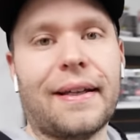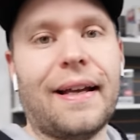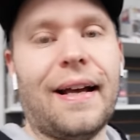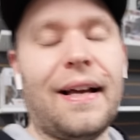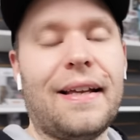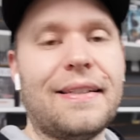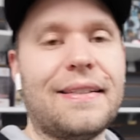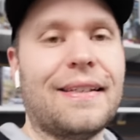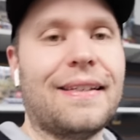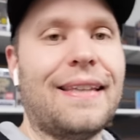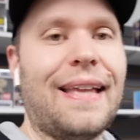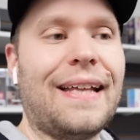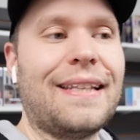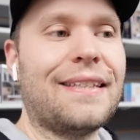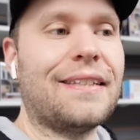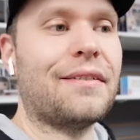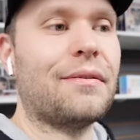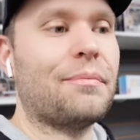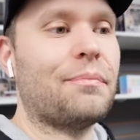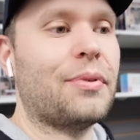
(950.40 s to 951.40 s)
guys,
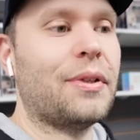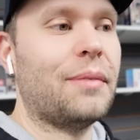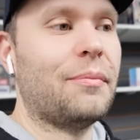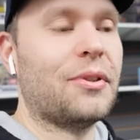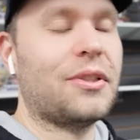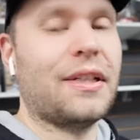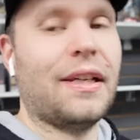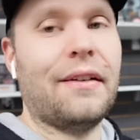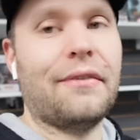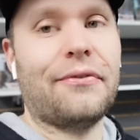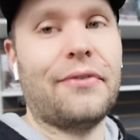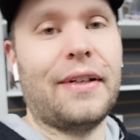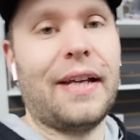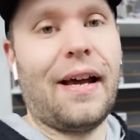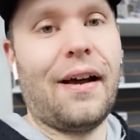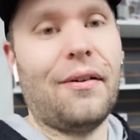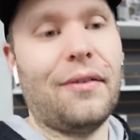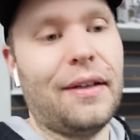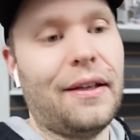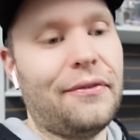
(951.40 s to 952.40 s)
that's pretty much it for
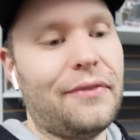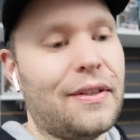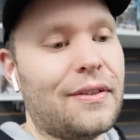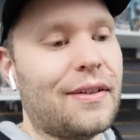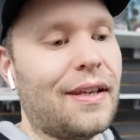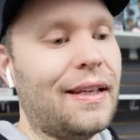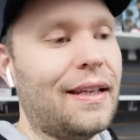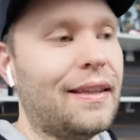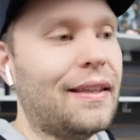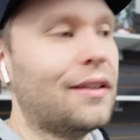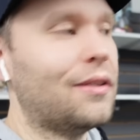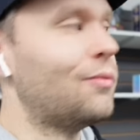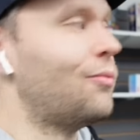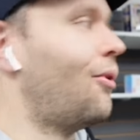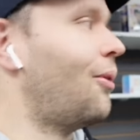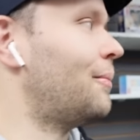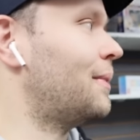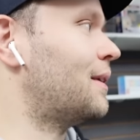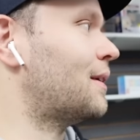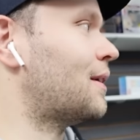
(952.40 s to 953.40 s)
now. If there's anything you
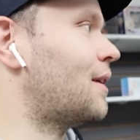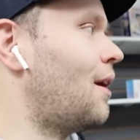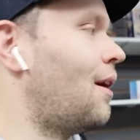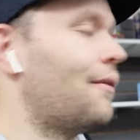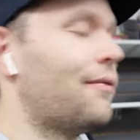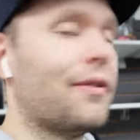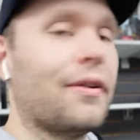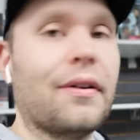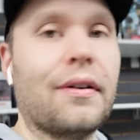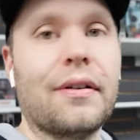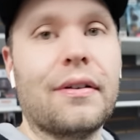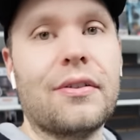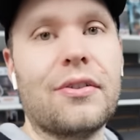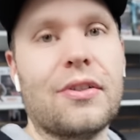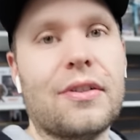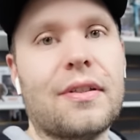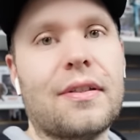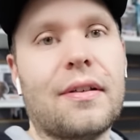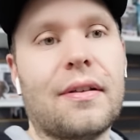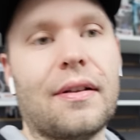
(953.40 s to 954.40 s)
want me to cover,
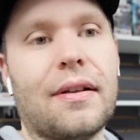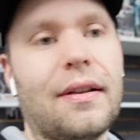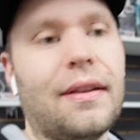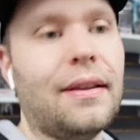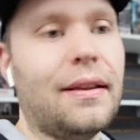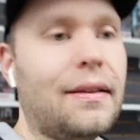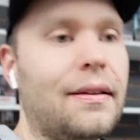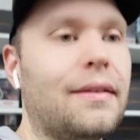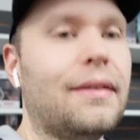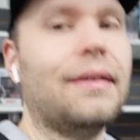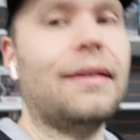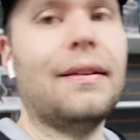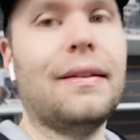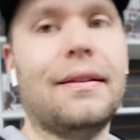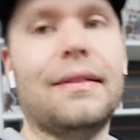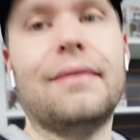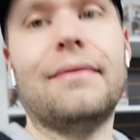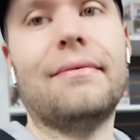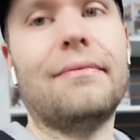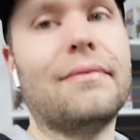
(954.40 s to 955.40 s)
just
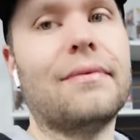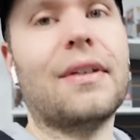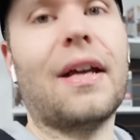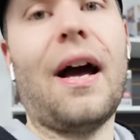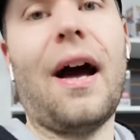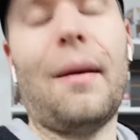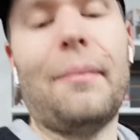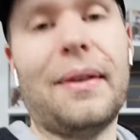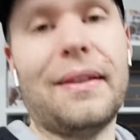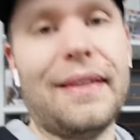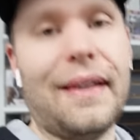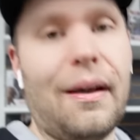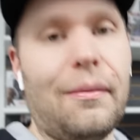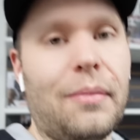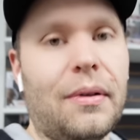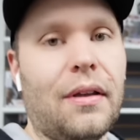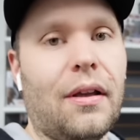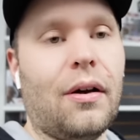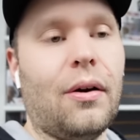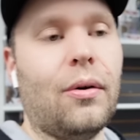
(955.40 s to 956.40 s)
comment down
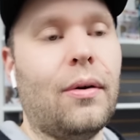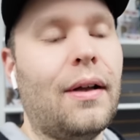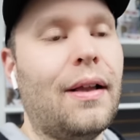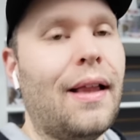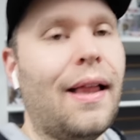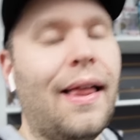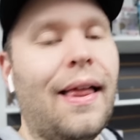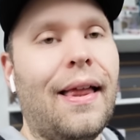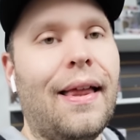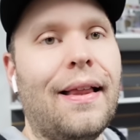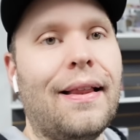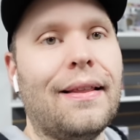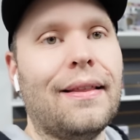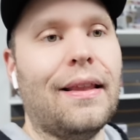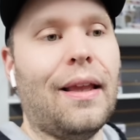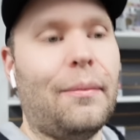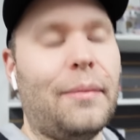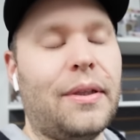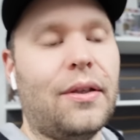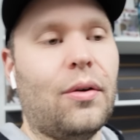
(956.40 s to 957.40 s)
below.
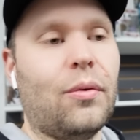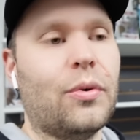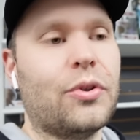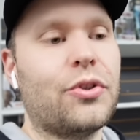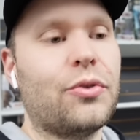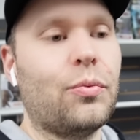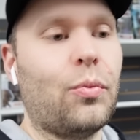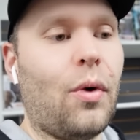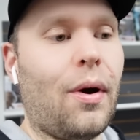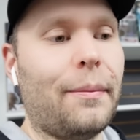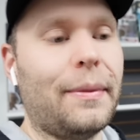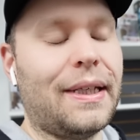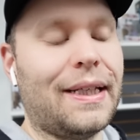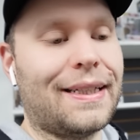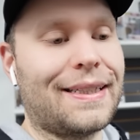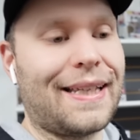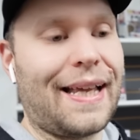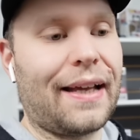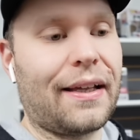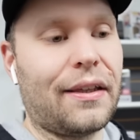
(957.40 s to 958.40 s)
Let me know what you want me to
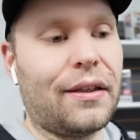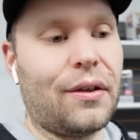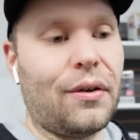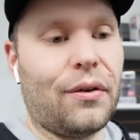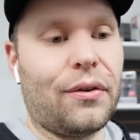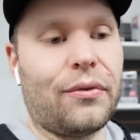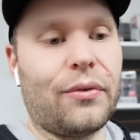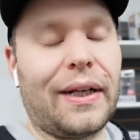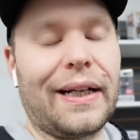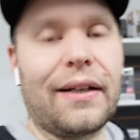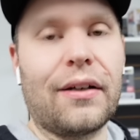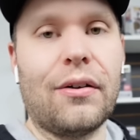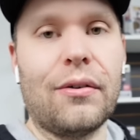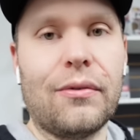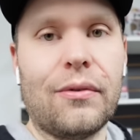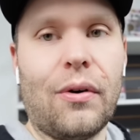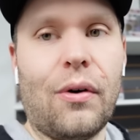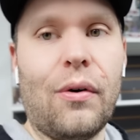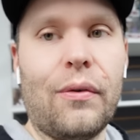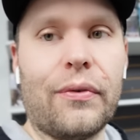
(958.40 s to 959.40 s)
exactly go through. I can
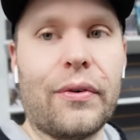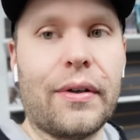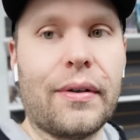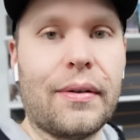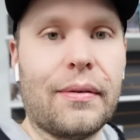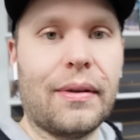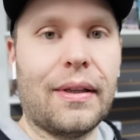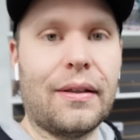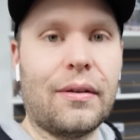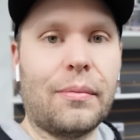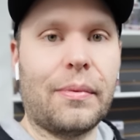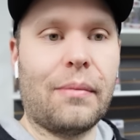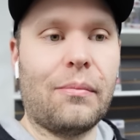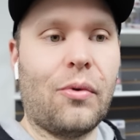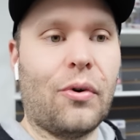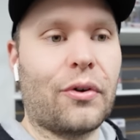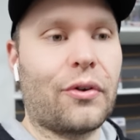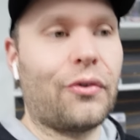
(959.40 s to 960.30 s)
go over it a little bit more